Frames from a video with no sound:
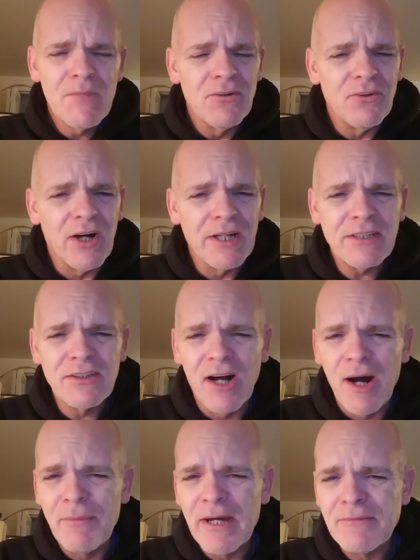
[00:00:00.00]
like,
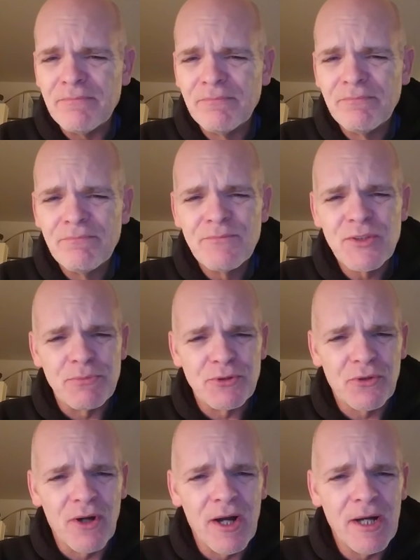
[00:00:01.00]
comment,
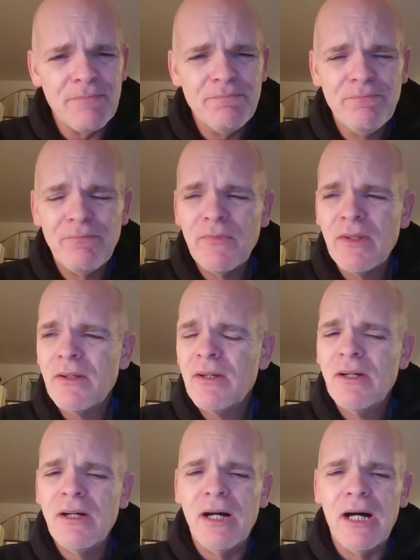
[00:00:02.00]
subscribe.
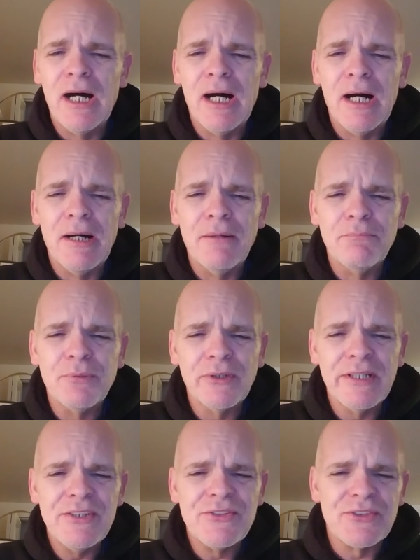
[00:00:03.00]
Um,
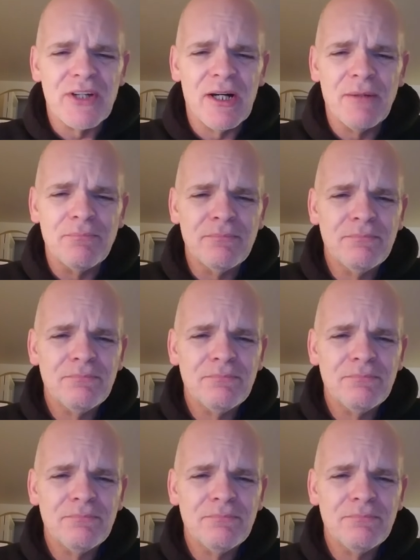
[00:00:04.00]
please um,